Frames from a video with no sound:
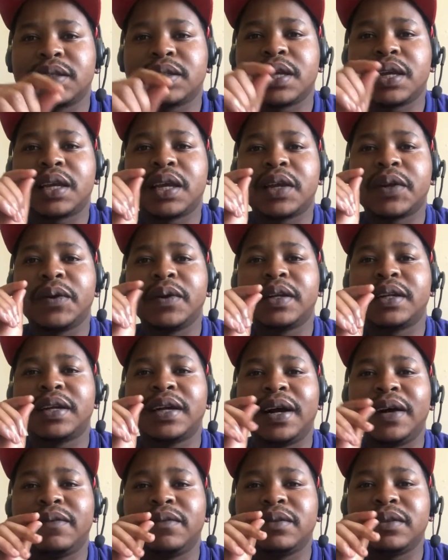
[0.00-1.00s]
They cannot
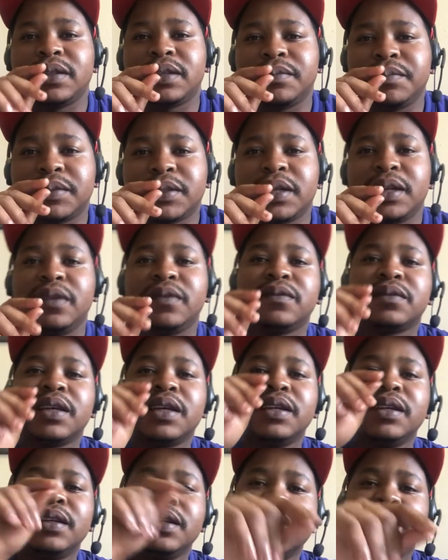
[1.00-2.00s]
govern themselves. They
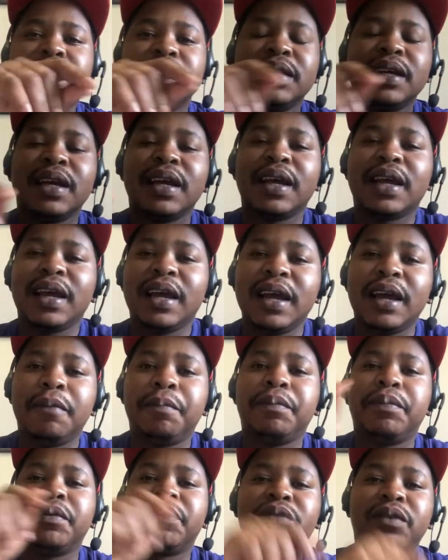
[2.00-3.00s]
need the help
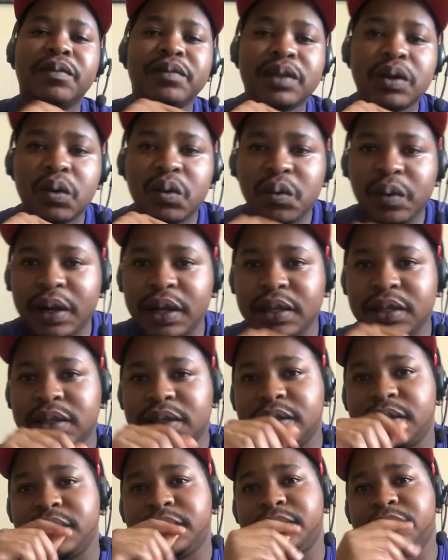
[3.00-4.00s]
from the West,
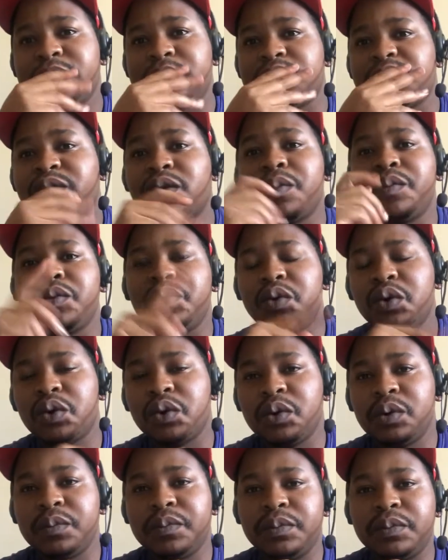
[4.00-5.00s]
from
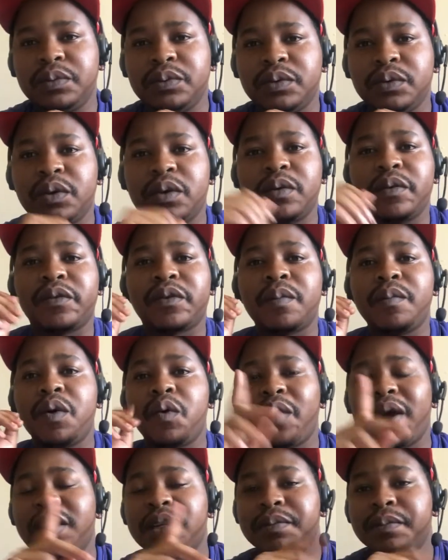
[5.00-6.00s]
Europe, or from
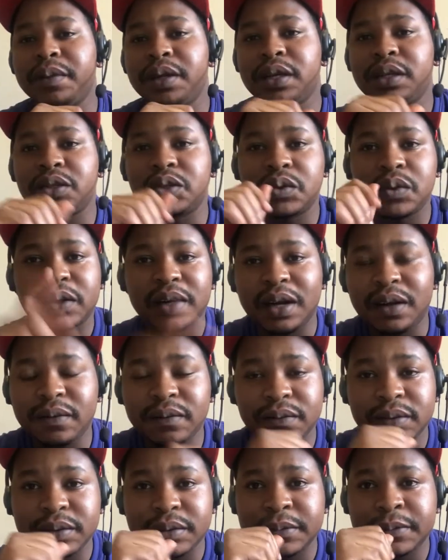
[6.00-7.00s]
white men to
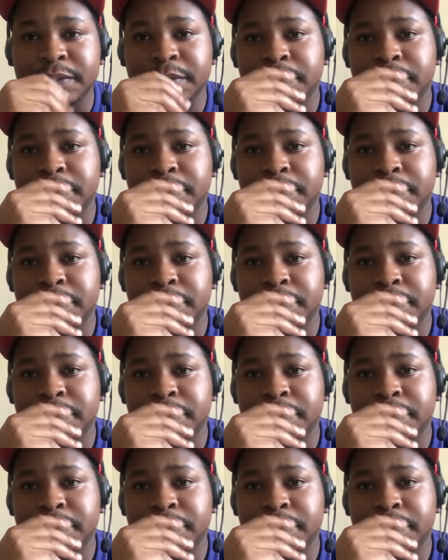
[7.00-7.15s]
govern.